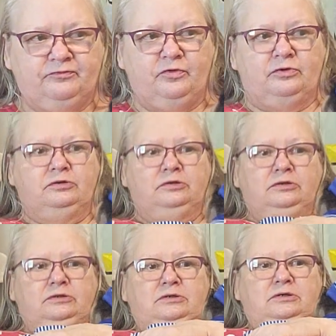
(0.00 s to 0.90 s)
for
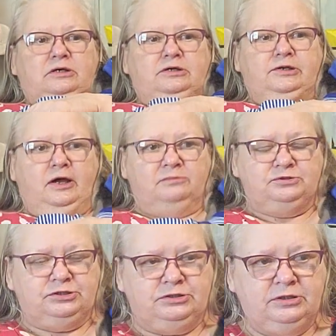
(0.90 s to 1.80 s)

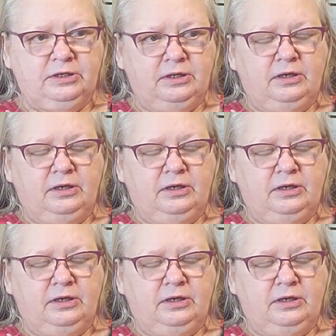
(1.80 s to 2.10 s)
adoption,